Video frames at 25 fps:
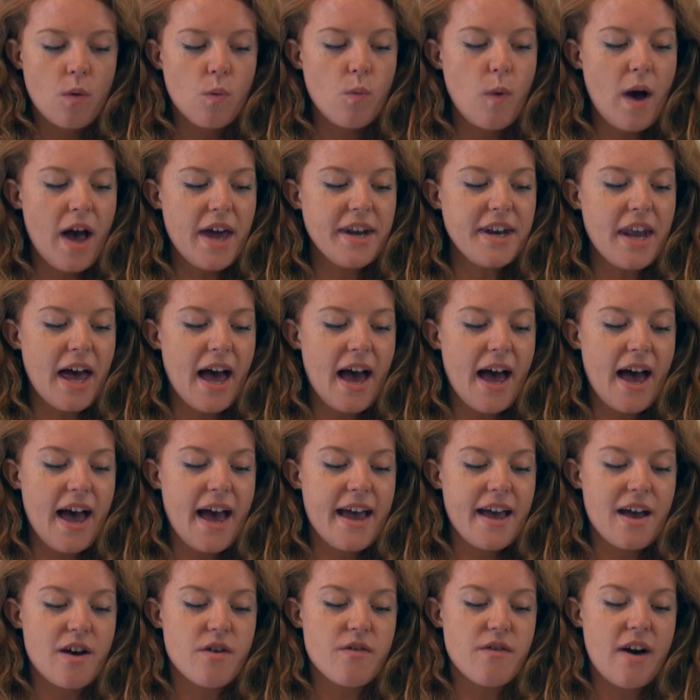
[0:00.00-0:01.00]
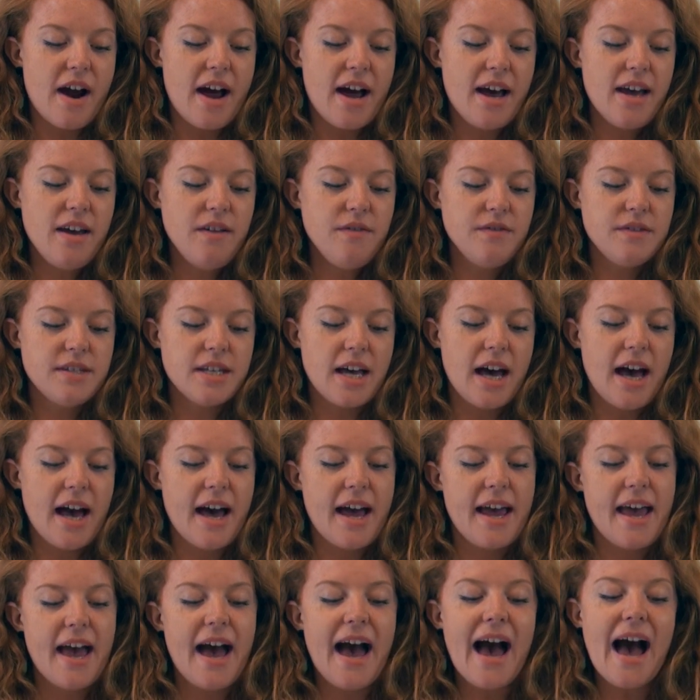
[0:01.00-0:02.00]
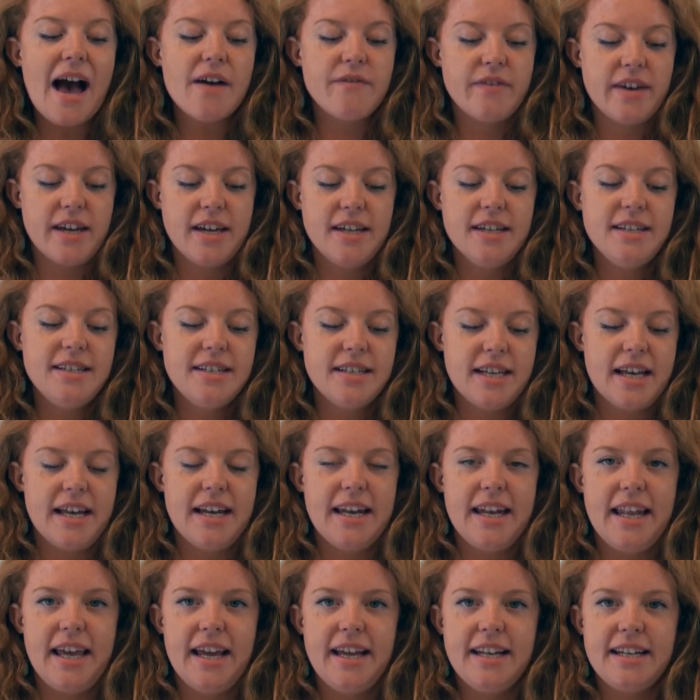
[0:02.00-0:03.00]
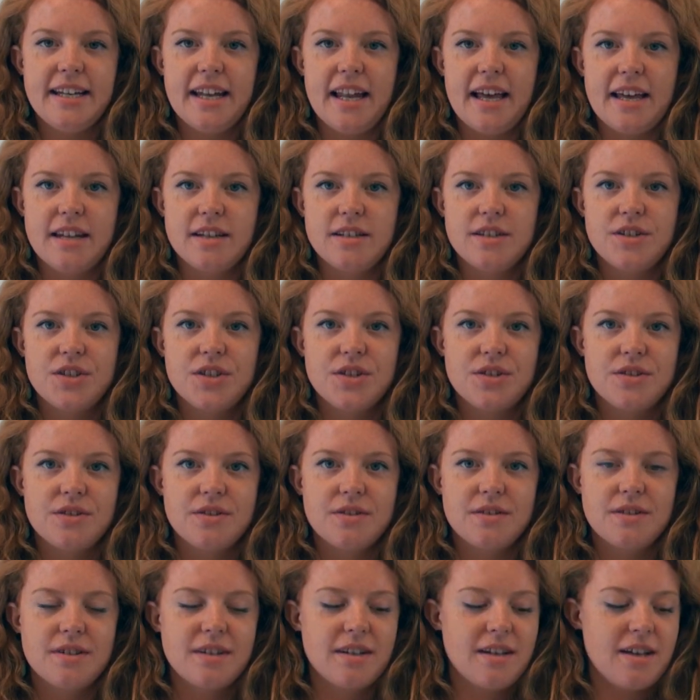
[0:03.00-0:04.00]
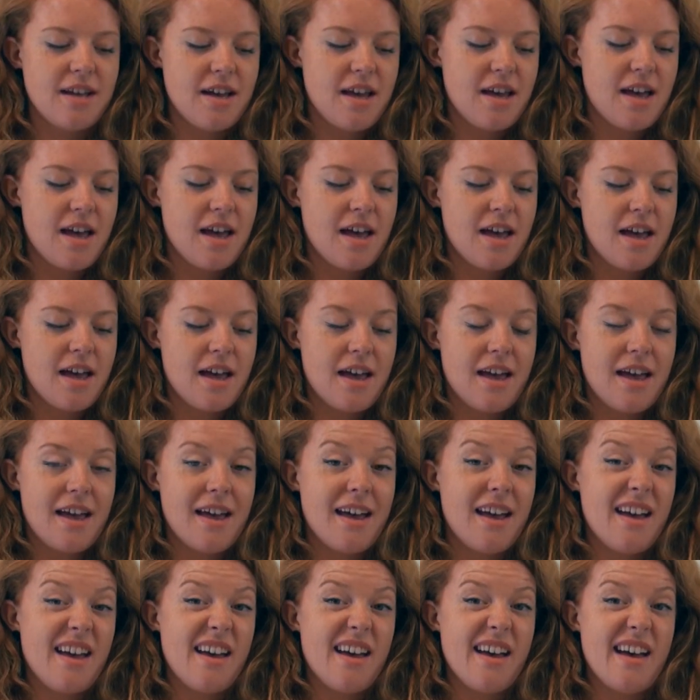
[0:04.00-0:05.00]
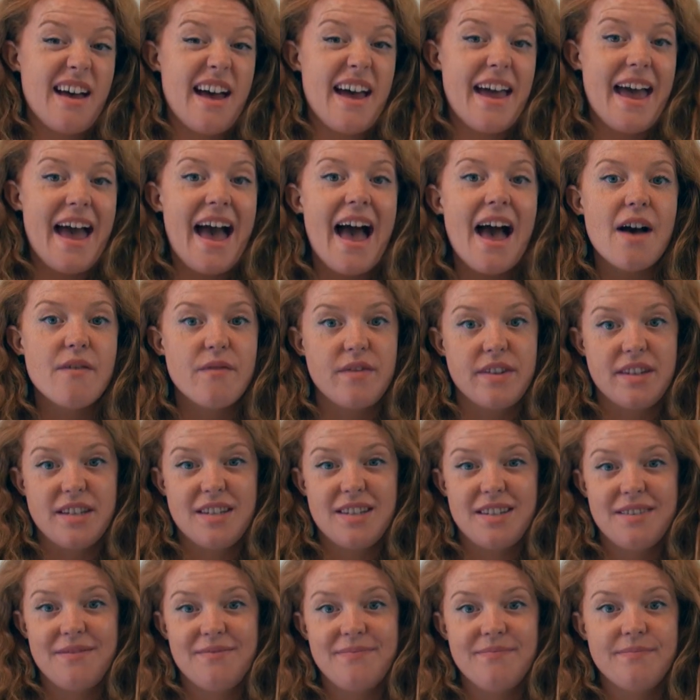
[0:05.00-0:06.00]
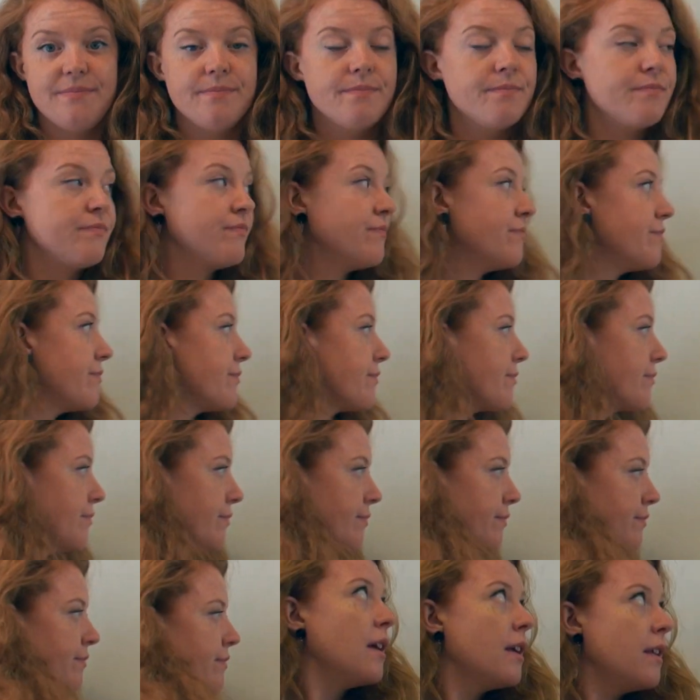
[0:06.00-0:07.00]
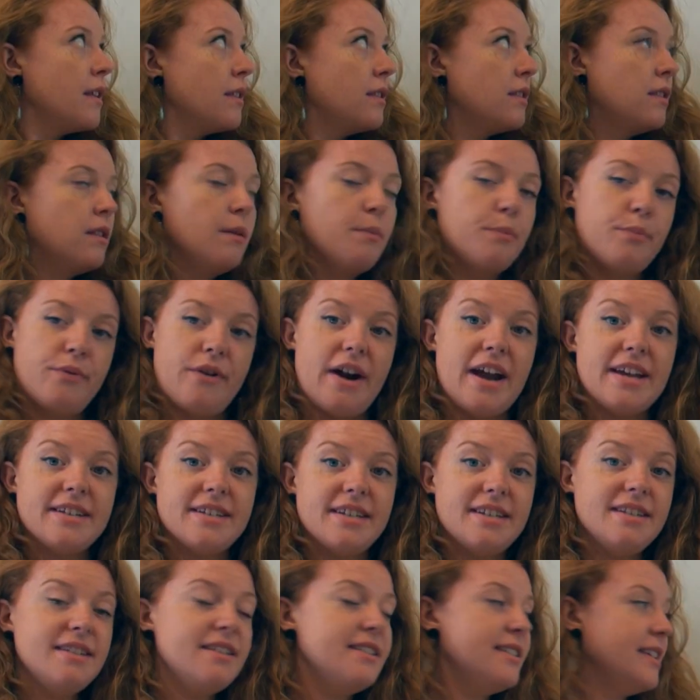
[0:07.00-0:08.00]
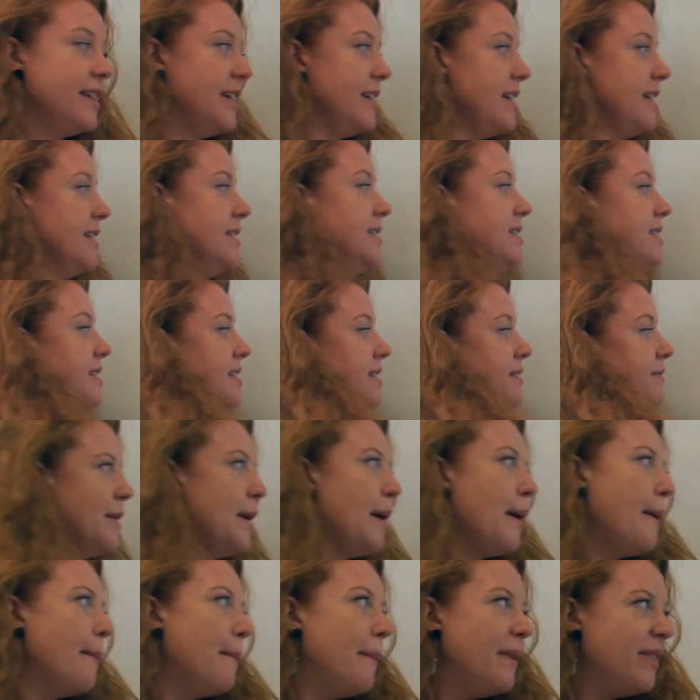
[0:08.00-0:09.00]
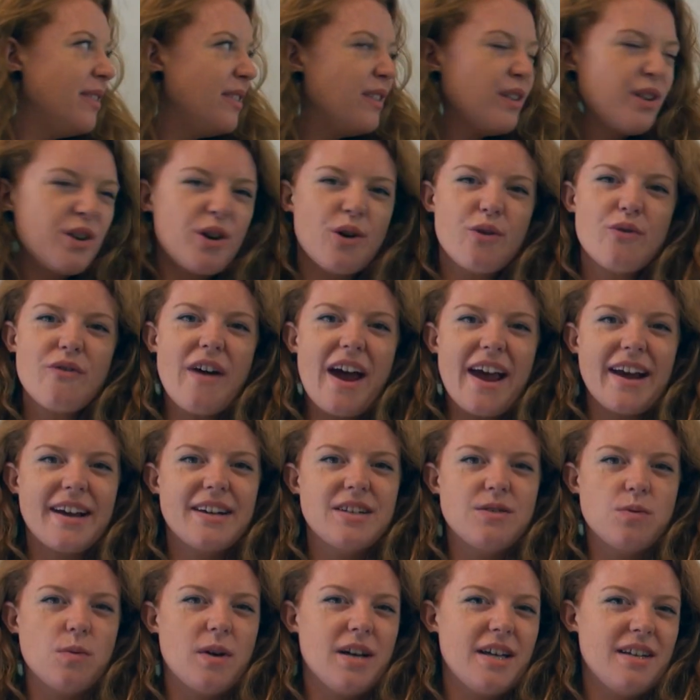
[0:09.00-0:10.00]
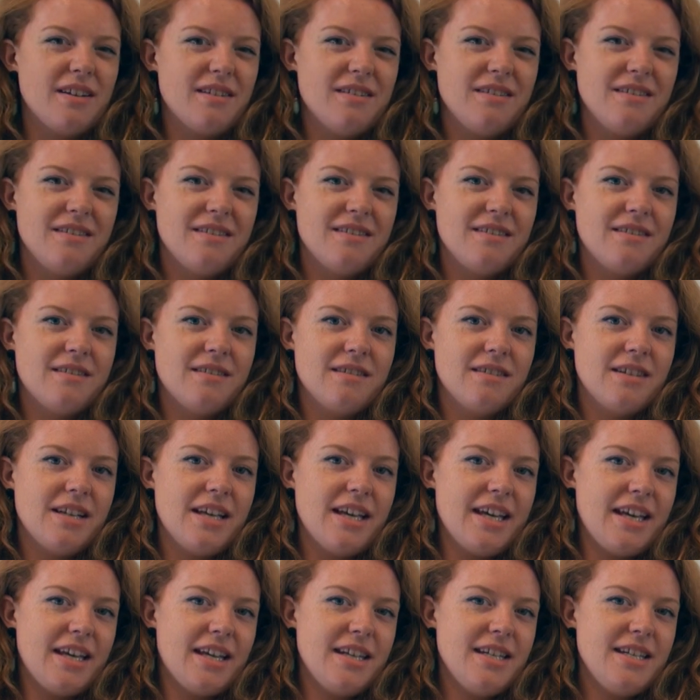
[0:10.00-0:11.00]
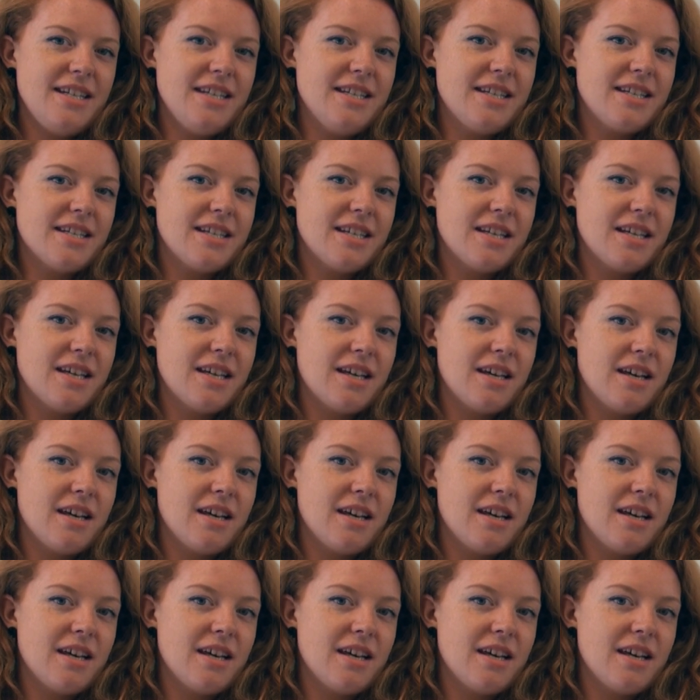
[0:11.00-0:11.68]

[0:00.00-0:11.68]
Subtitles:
When I arrived, I had a late lunch. I have it. The present is, but the correct one is